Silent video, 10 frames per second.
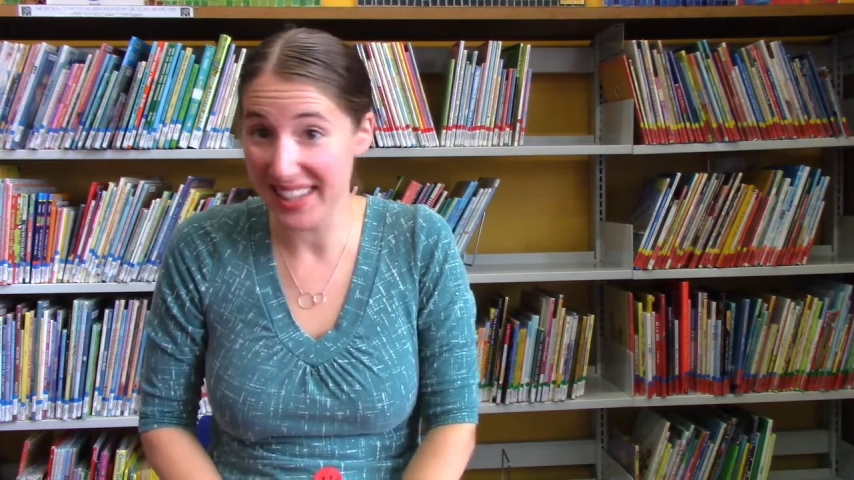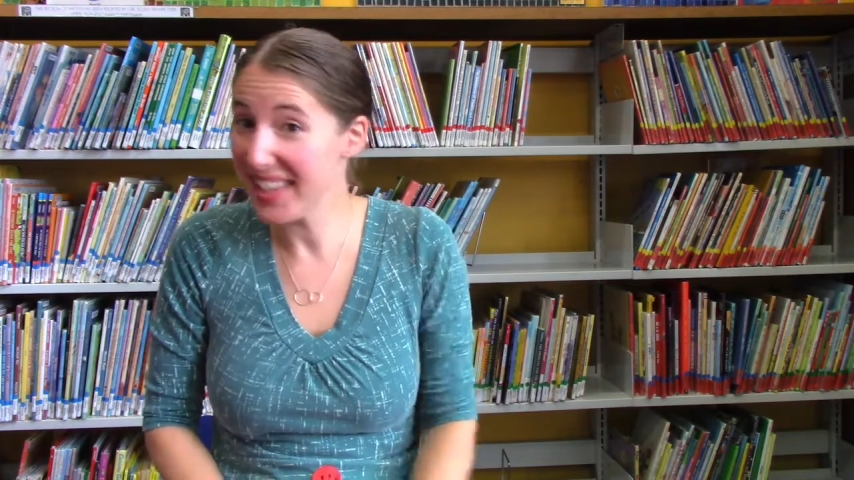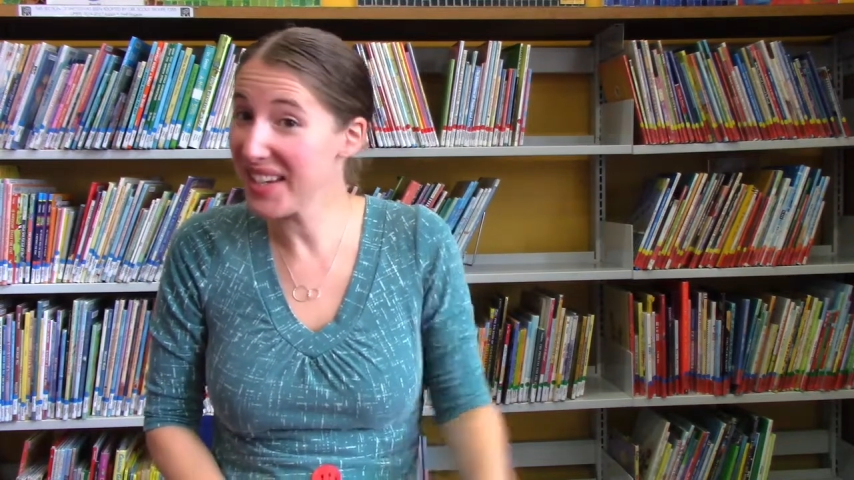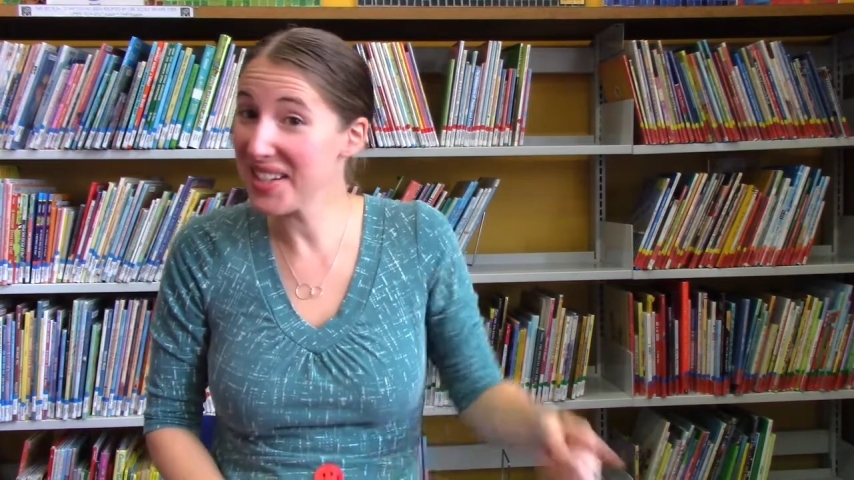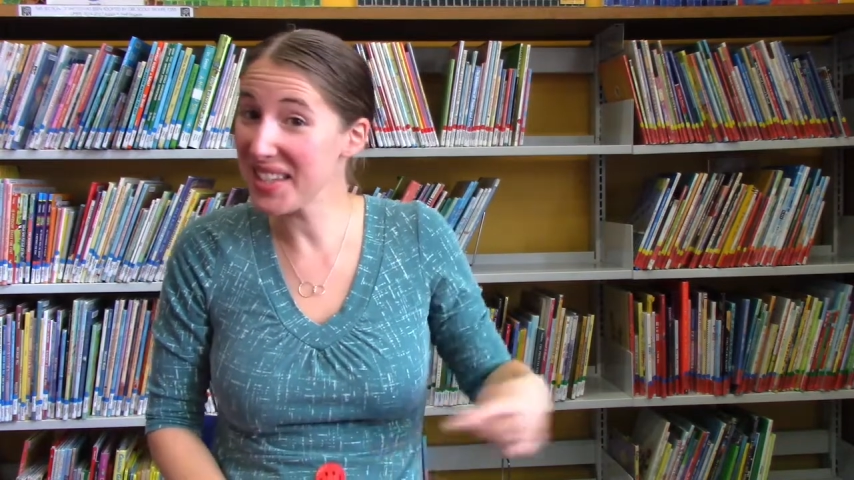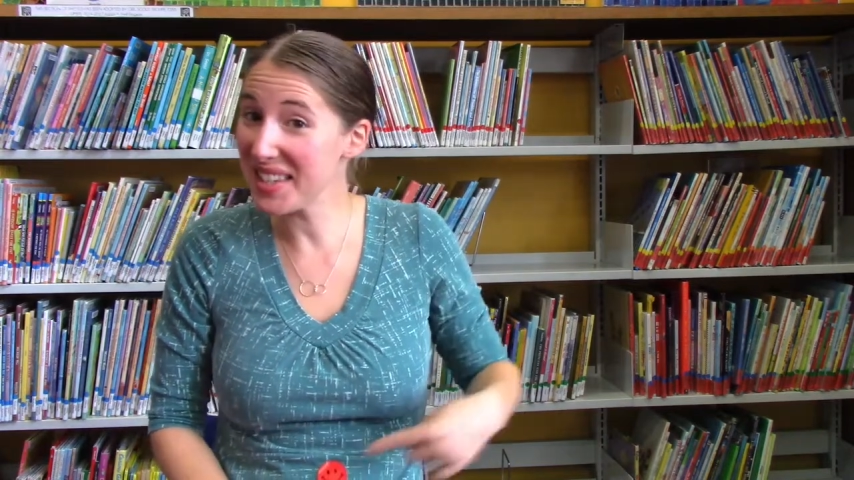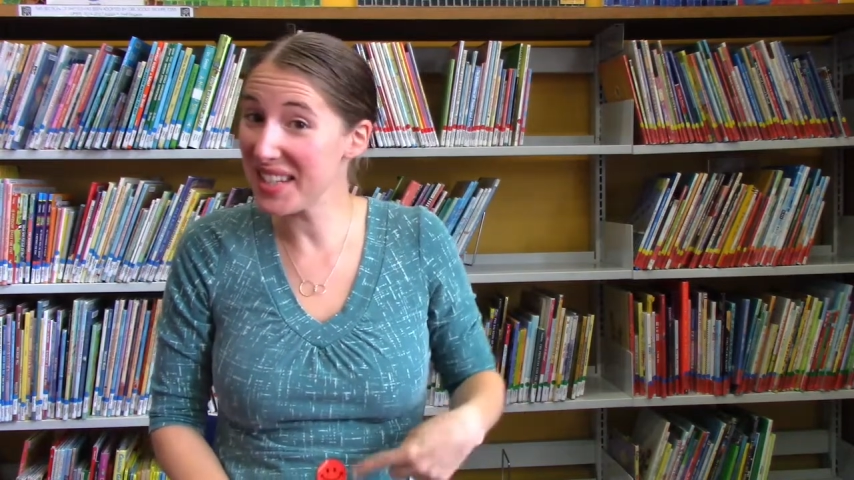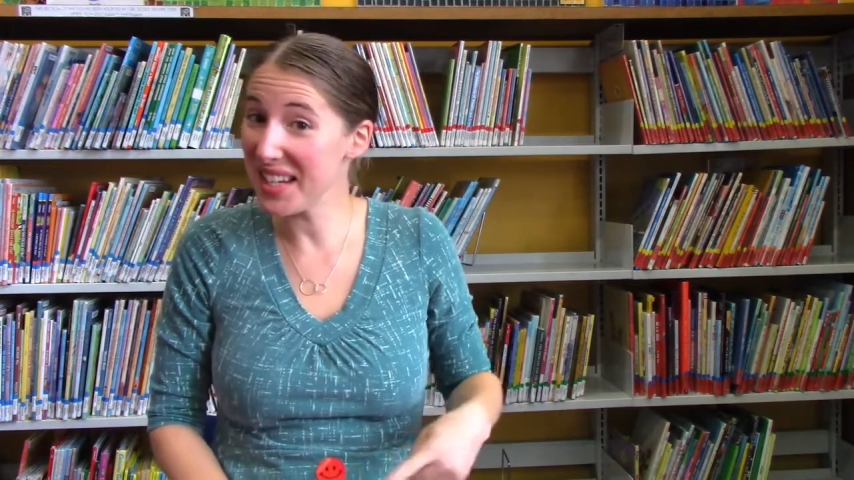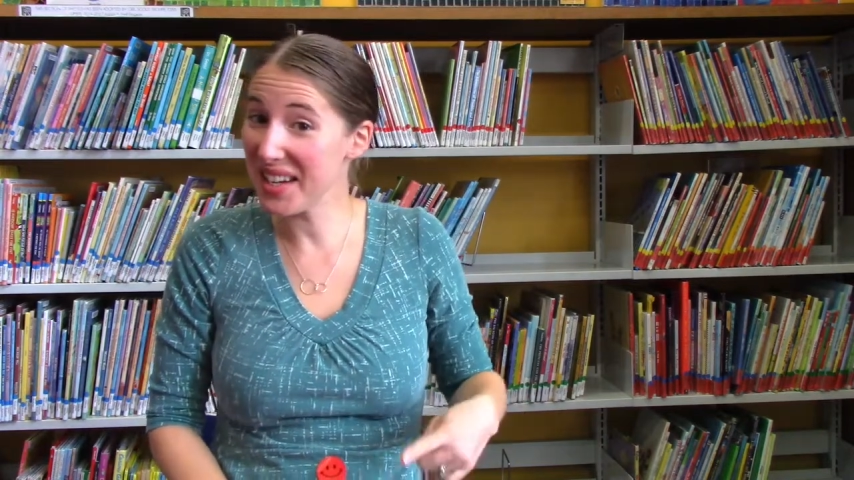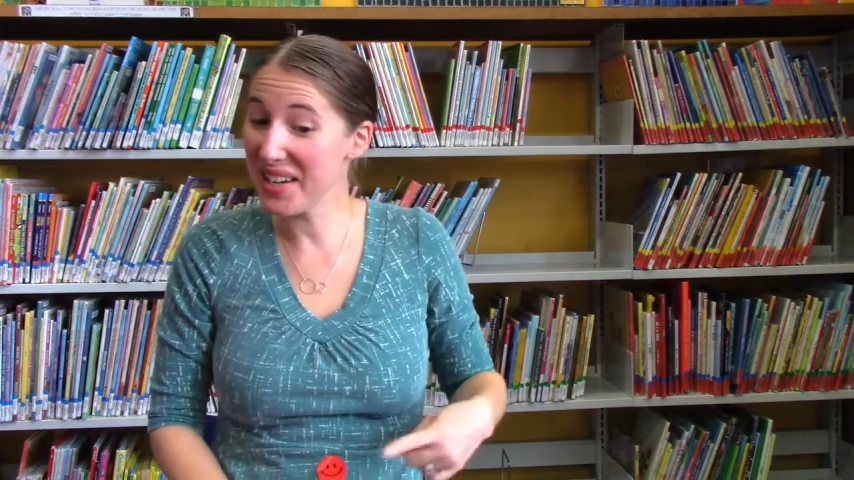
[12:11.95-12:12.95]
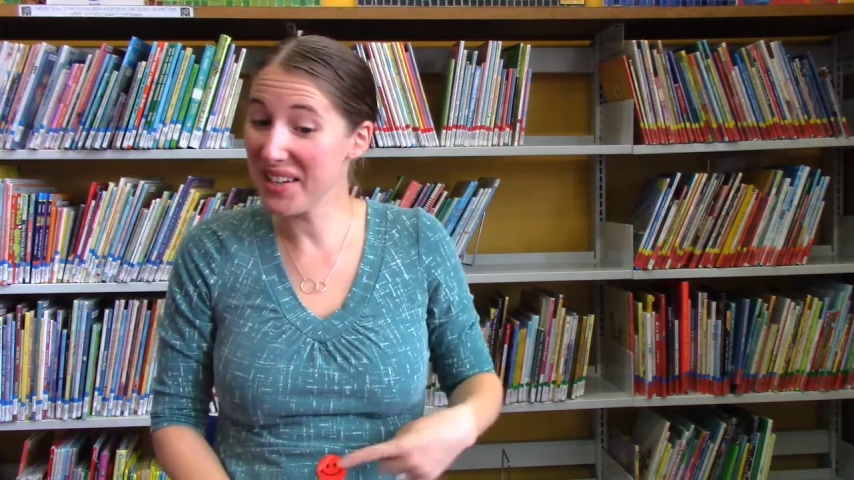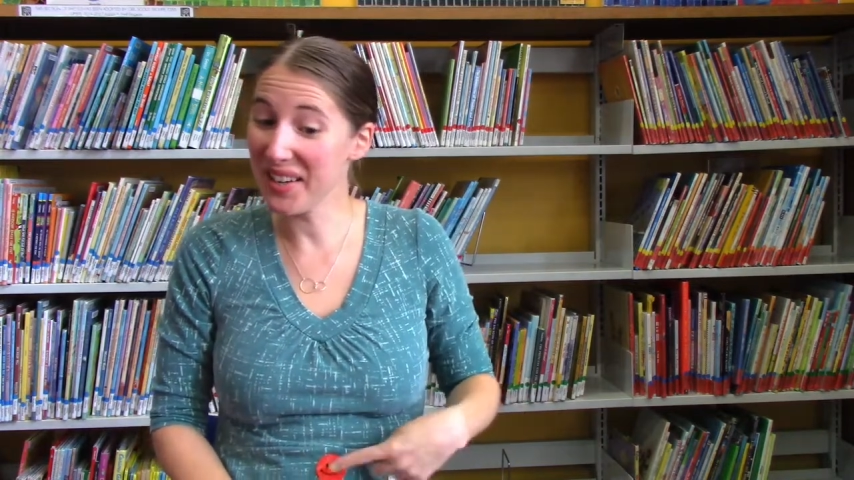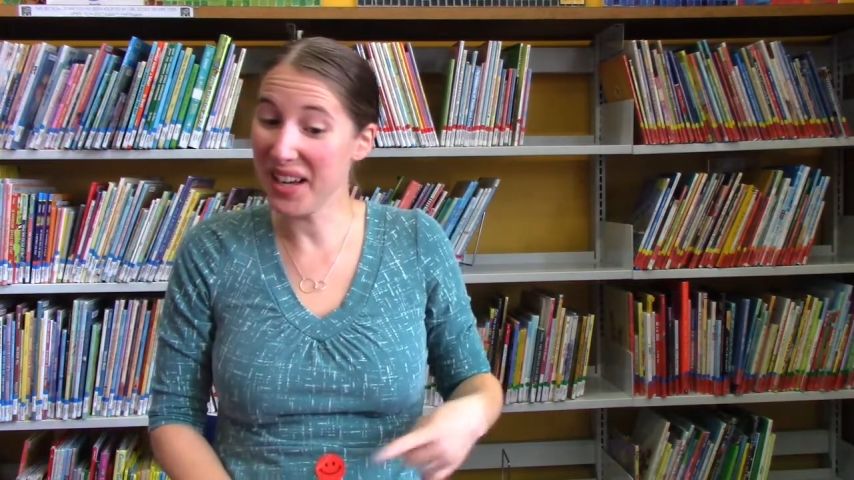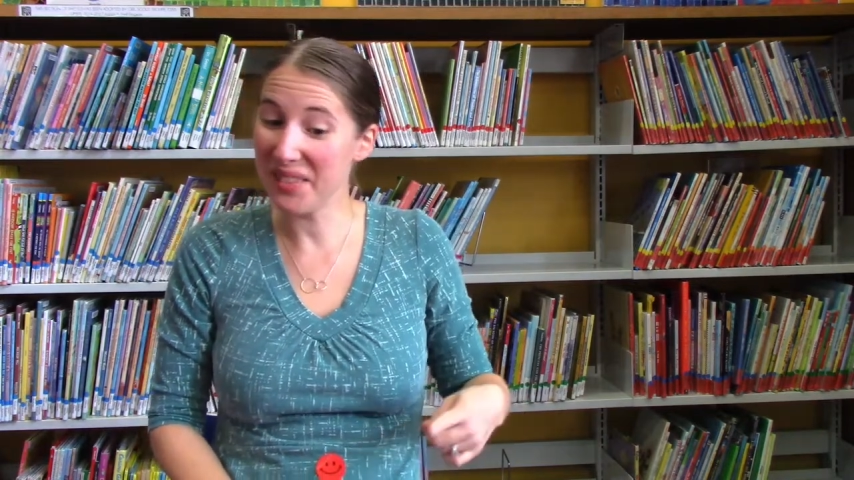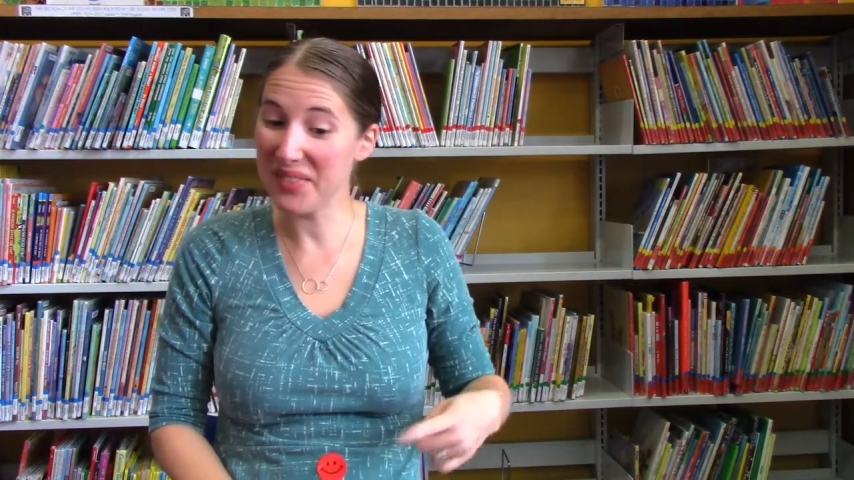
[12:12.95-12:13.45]
There's a sticker
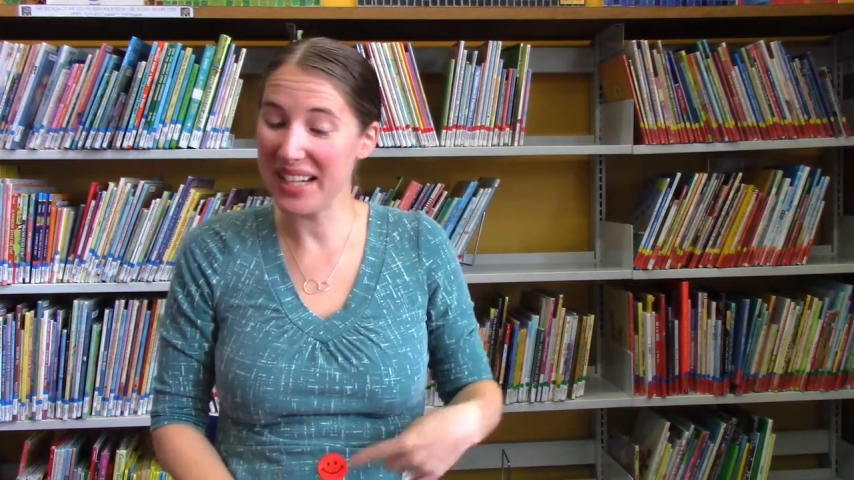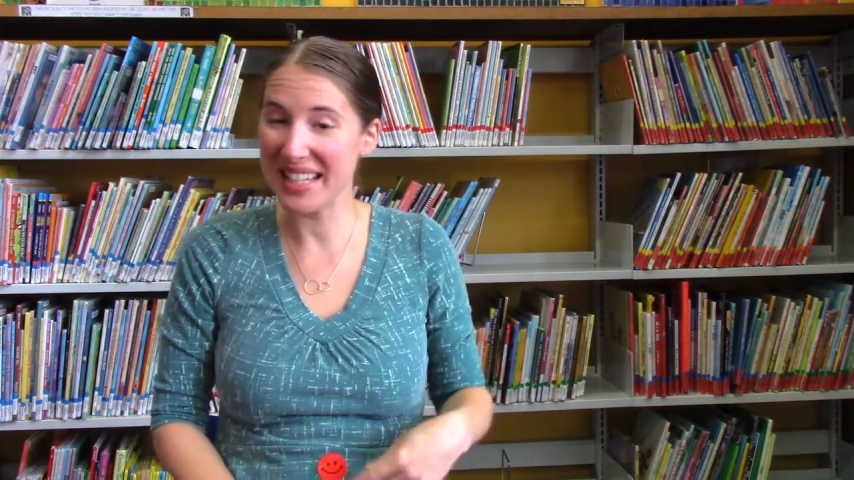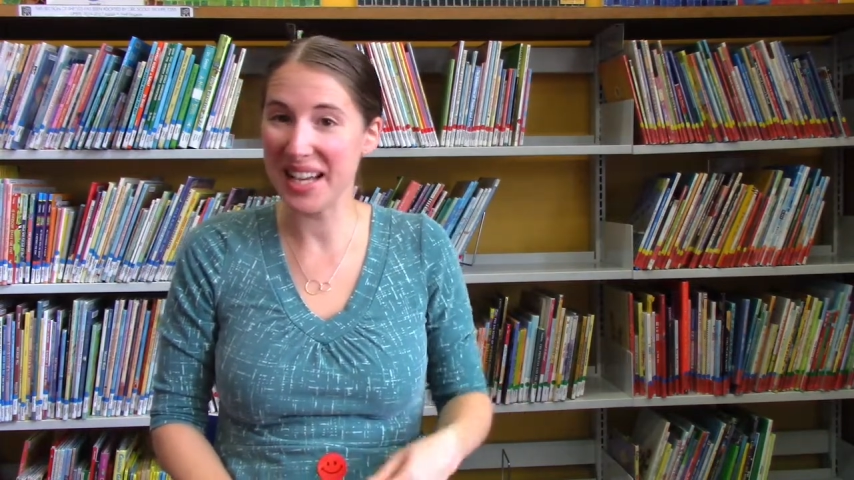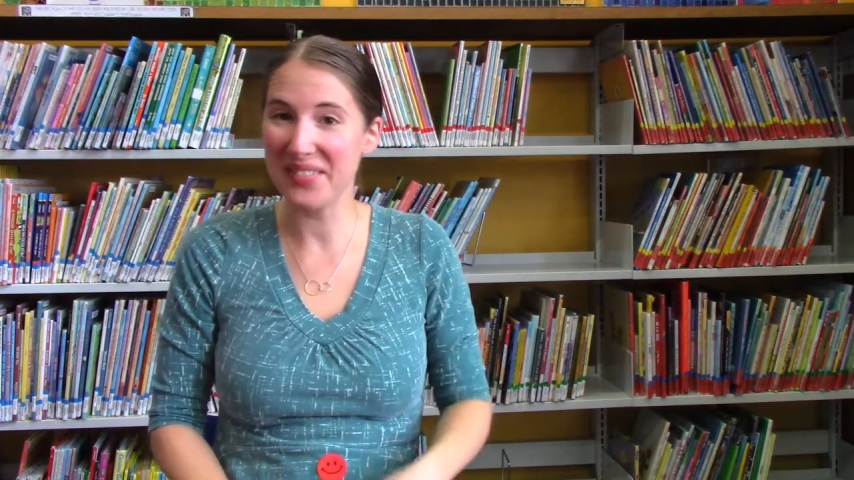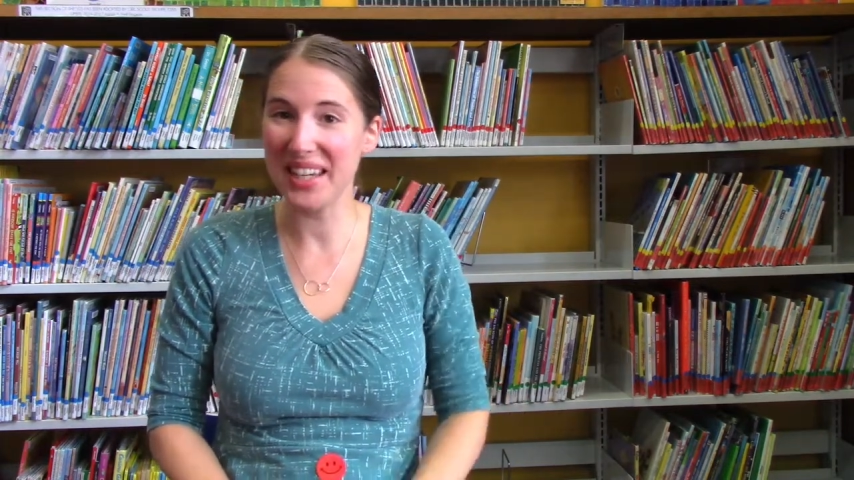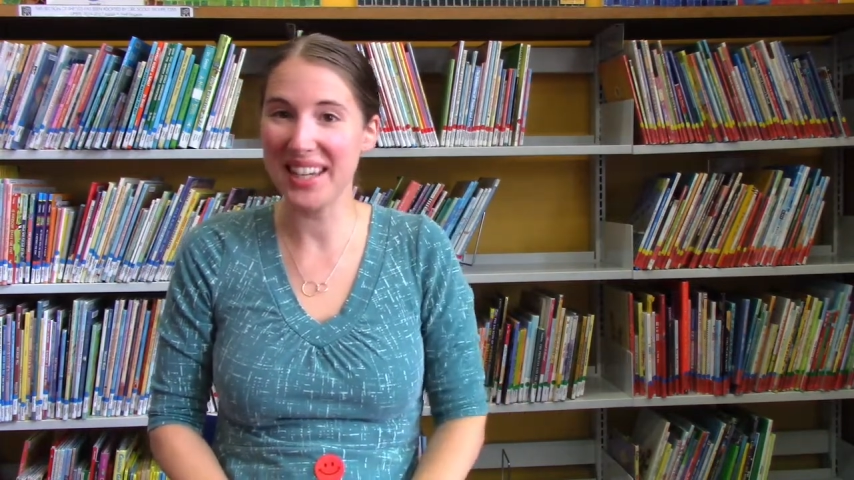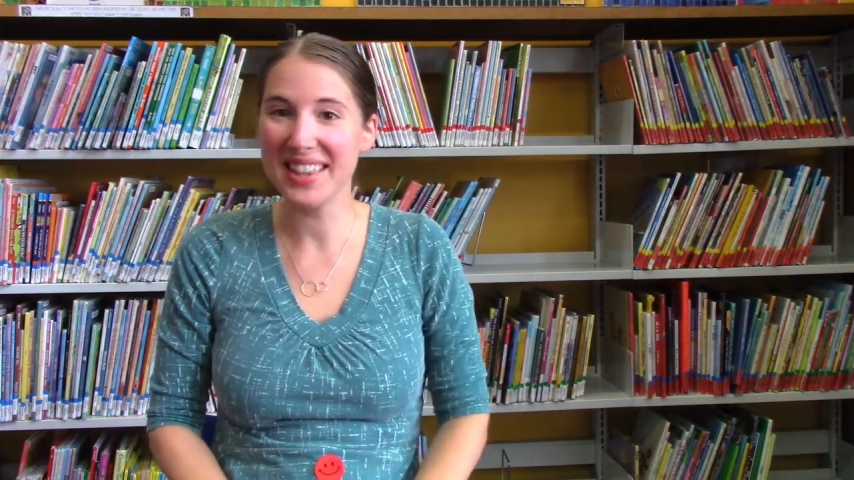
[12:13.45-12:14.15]
on my tummy.